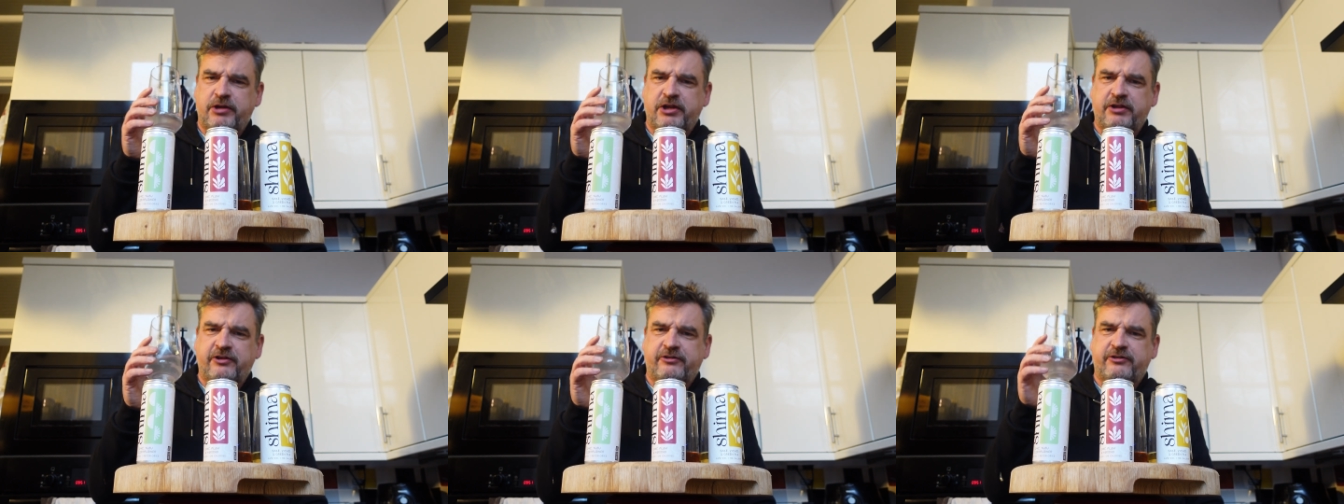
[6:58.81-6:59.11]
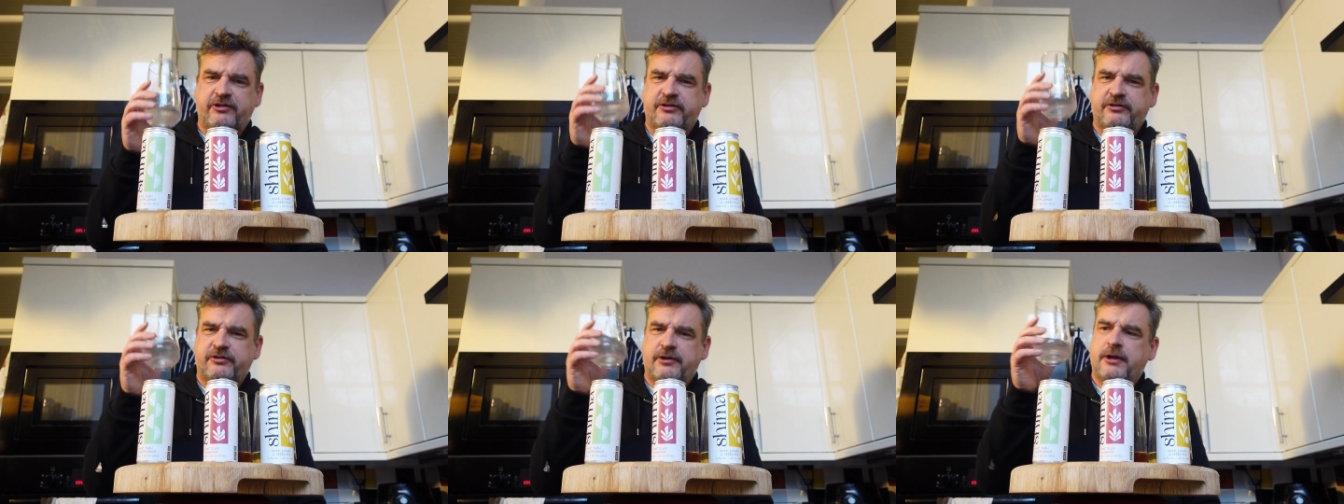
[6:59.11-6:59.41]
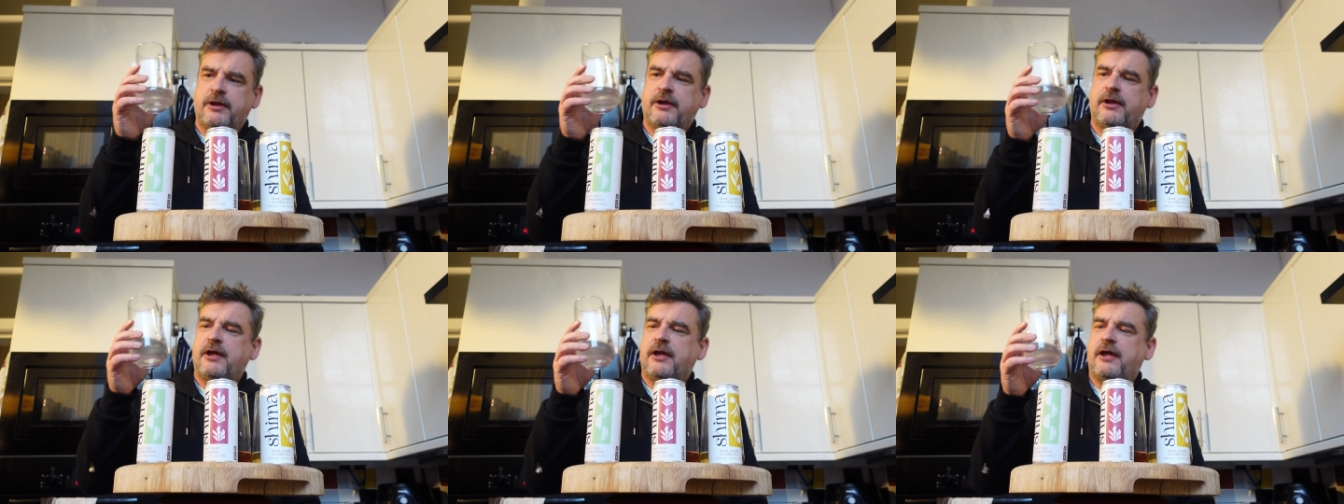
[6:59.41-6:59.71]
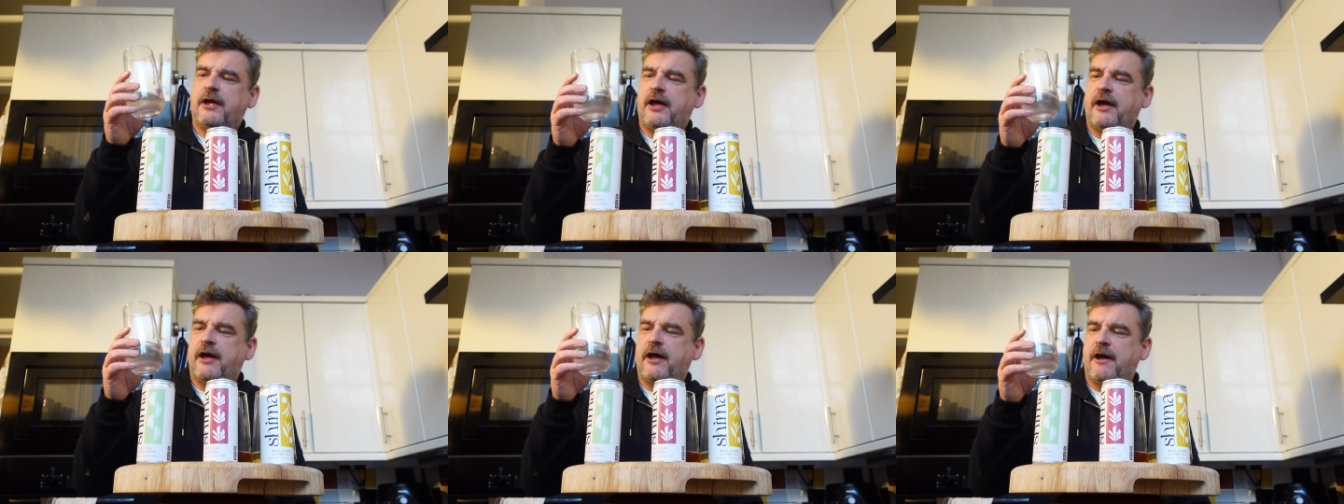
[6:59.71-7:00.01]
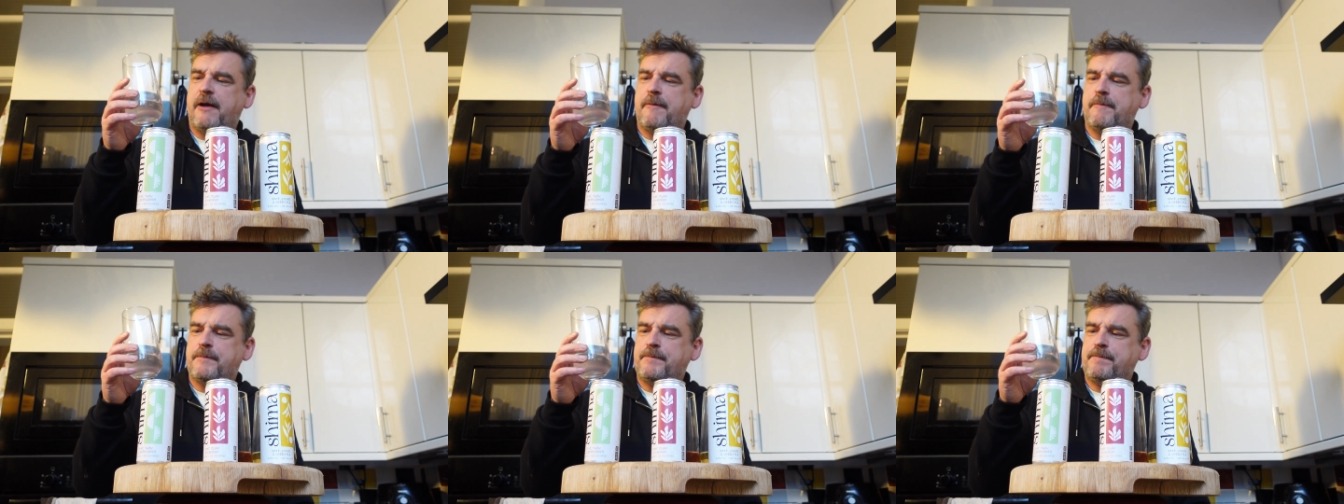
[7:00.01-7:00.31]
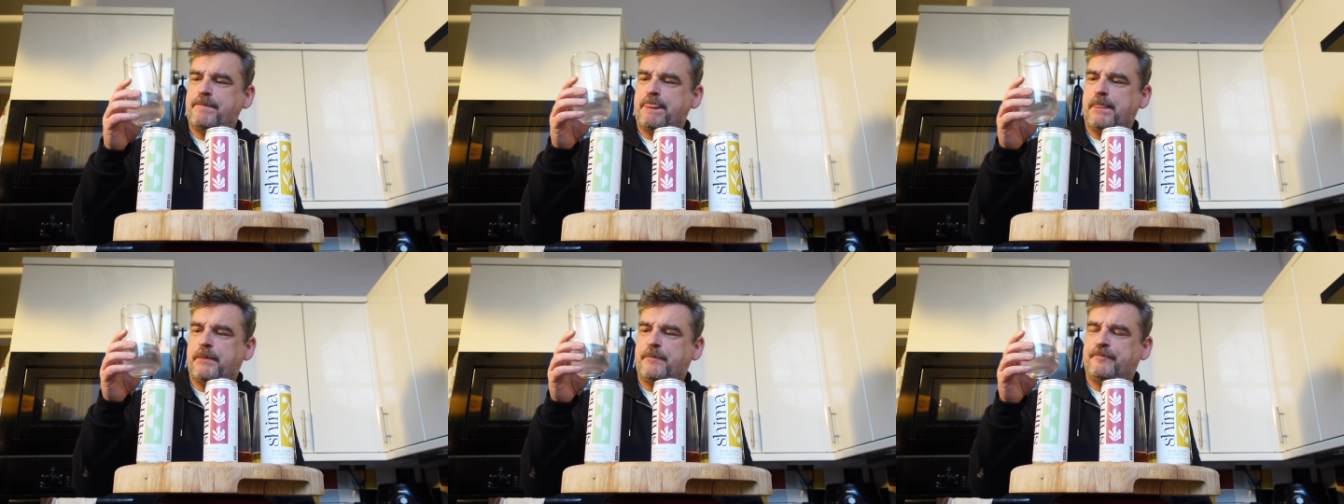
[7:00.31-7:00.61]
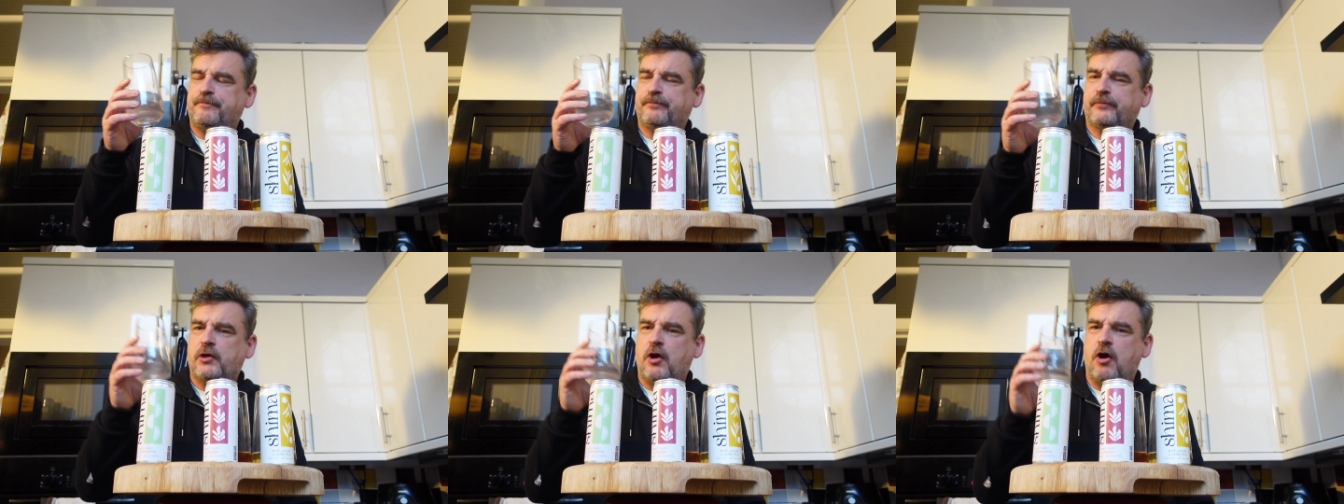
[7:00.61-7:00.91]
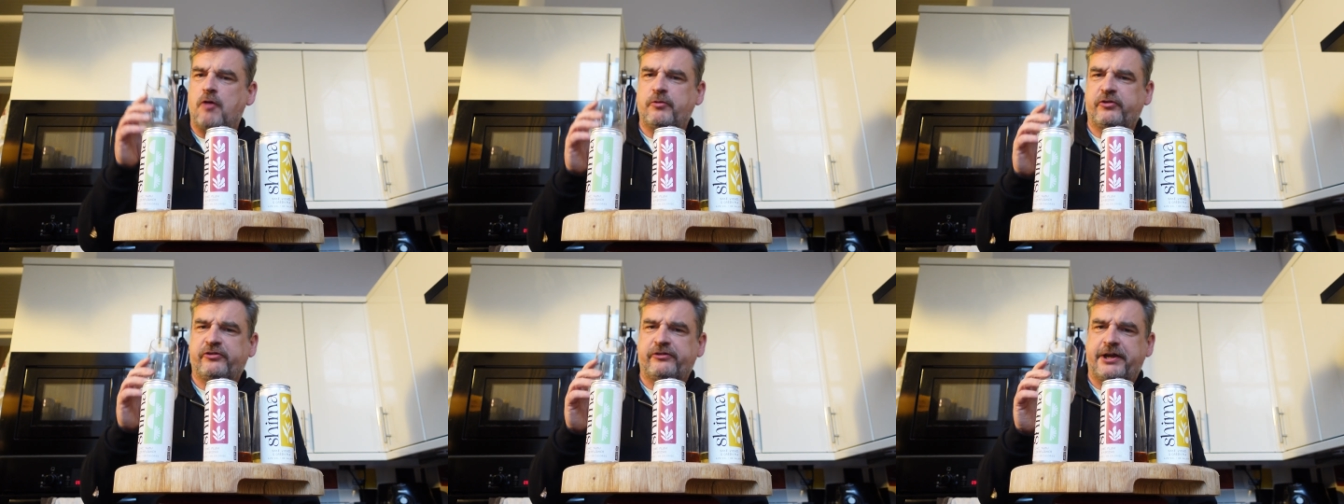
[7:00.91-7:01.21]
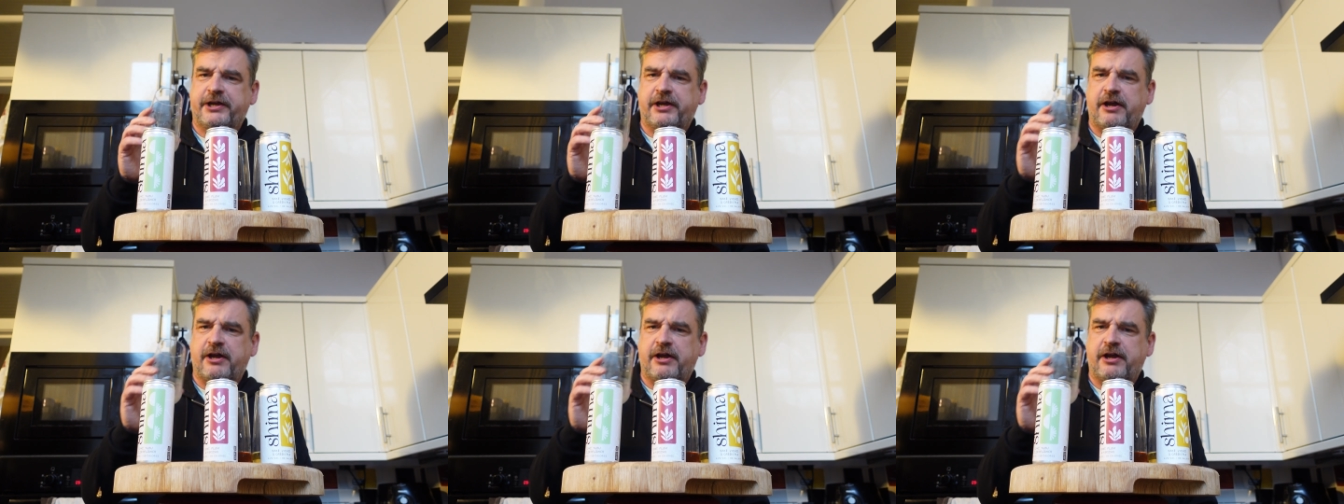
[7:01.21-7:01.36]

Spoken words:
This is almost like